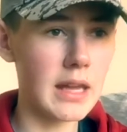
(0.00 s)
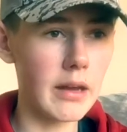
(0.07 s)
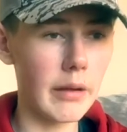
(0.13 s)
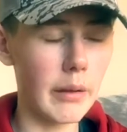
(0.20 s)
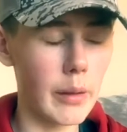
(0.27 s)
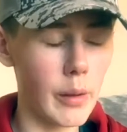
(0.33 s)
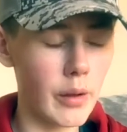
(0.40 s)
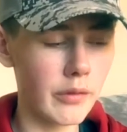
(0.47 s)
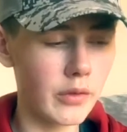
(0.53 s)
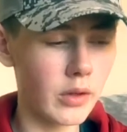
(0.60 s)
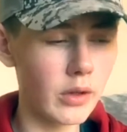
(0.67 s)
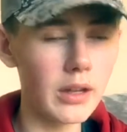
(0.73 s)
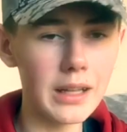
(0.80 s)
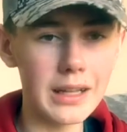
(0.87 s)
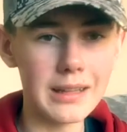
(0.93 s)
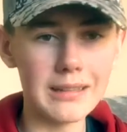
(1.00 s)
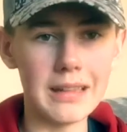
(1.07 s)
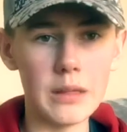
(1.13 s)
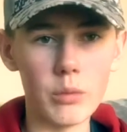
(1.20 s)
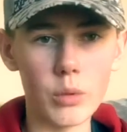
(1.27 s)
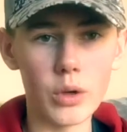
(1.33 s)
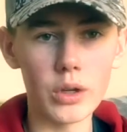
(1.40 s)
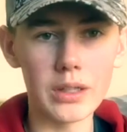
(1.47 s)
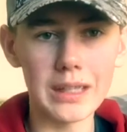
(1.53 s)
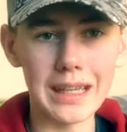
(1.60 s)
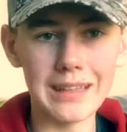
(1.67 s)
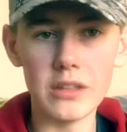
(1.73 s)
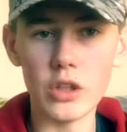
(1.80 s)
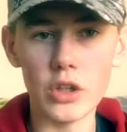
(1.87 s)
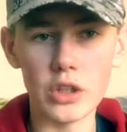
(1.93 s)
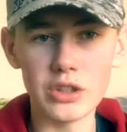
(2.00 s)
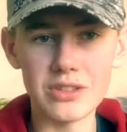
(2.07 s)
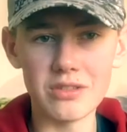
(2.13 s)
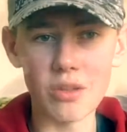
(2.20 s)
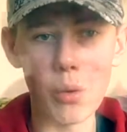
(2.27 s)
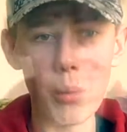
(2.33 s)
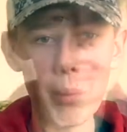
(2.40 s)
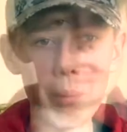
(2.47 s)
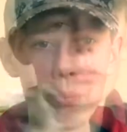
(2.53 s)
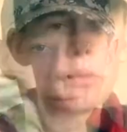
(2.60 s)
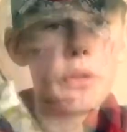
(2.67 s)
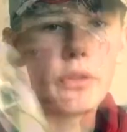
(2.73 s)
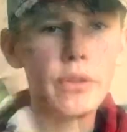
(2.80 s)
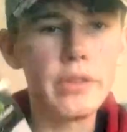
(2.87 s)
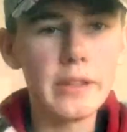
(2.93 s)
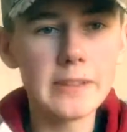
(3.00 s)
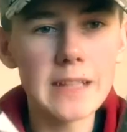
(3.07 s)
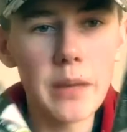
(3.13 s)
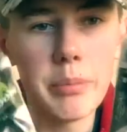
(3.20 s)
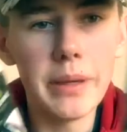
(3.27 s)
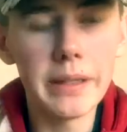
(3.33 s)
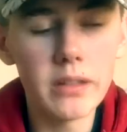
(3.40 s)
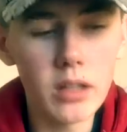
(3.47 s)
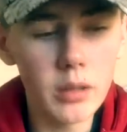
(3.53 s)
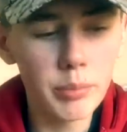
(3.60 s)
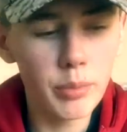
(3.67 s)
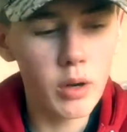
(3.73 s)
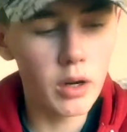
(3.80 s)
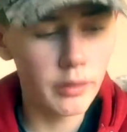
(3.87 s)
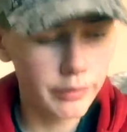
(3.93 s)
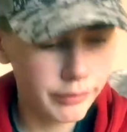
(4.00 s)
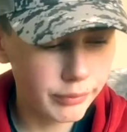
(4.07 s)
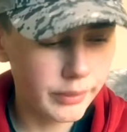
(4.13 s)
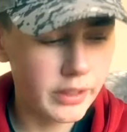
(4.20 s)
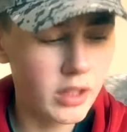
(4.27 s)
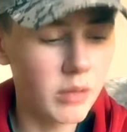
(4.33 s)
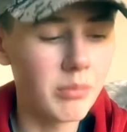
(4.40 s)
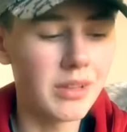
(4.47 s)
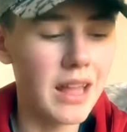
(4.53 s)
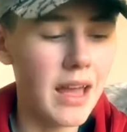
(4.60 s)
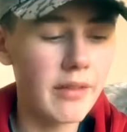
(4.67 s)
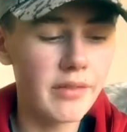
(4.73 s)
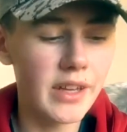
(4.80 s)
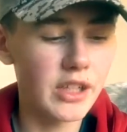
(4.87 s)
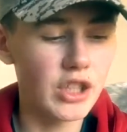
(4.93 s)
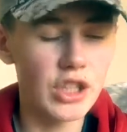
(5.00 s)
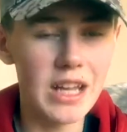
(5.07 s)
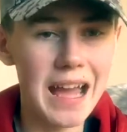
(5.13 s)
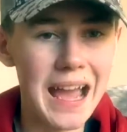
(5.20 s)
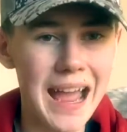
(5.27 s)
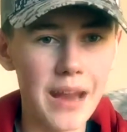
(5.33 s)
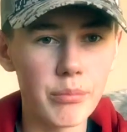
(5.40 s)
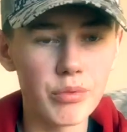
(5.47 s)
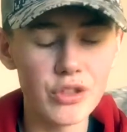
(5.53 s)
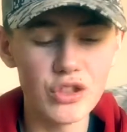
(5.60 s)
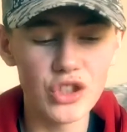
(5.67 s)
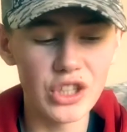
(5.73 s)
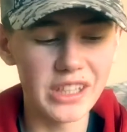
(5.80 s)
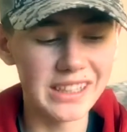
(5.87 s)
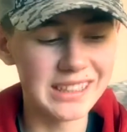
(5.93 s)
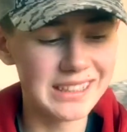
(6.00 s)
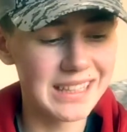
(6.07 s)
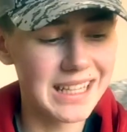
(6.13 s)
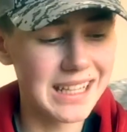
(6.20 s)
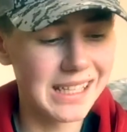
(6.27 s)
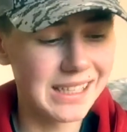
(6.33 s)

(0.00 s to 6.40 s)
However, they work and the hooks don't. Some other things I picked up are Freedom live action hybrid jigs.